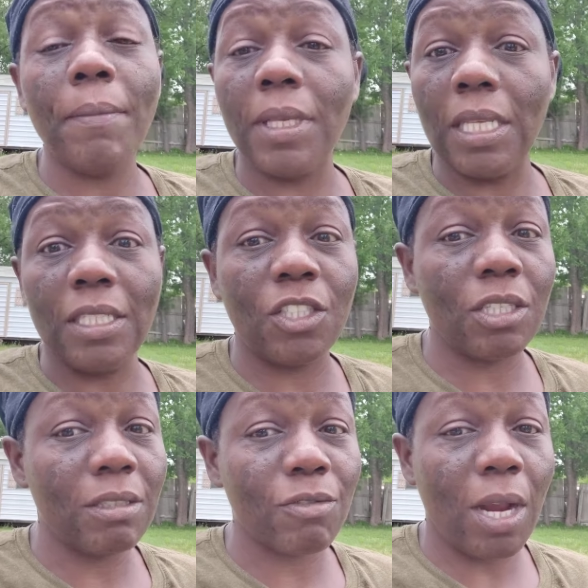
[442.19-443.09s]
I'm getting
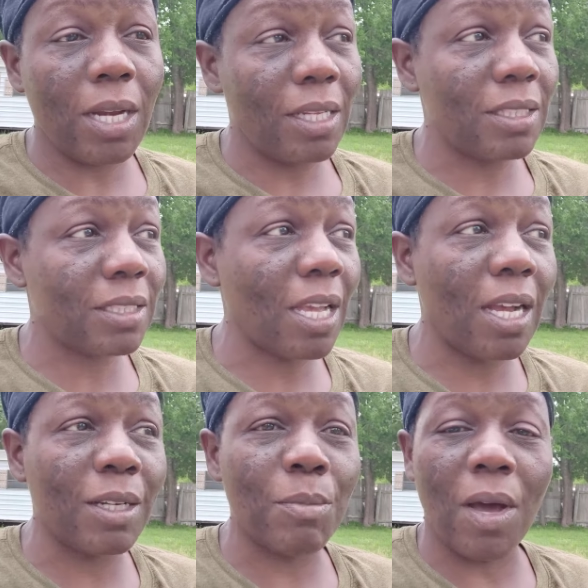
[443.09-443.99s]
chills right now just
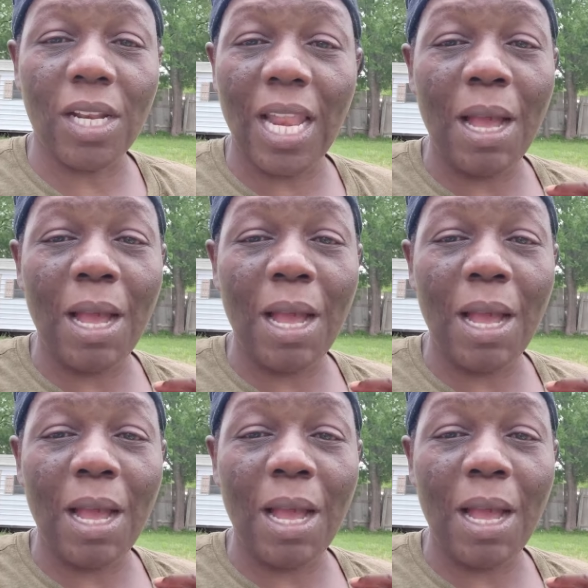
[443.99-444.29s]
talking about it.